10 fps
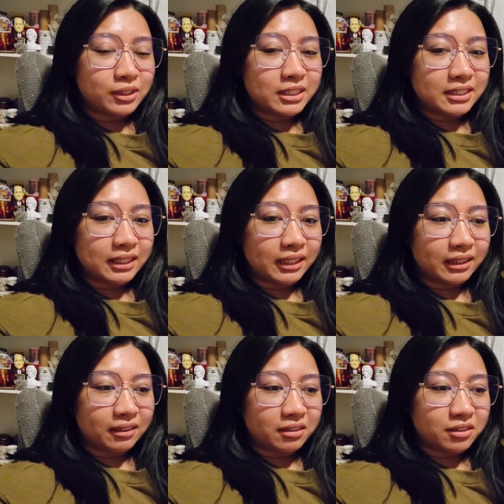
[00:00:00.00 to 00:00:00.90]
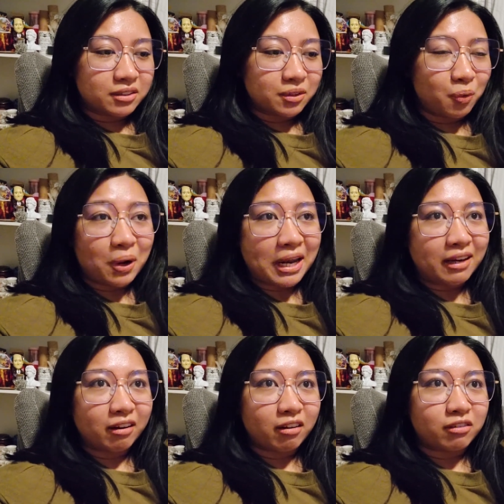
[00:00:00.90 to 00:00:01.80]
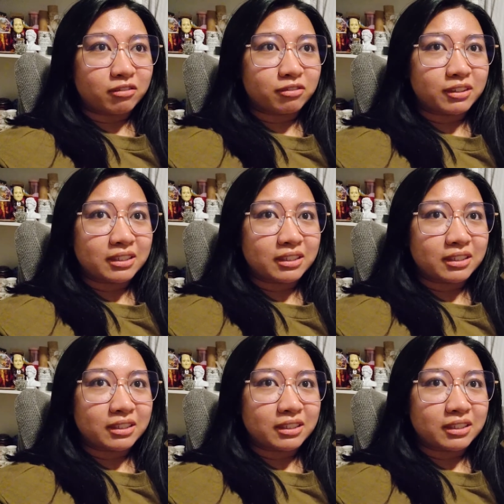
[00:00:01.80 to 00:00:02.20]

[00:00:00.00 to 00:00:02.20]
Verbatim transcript: is like this queen of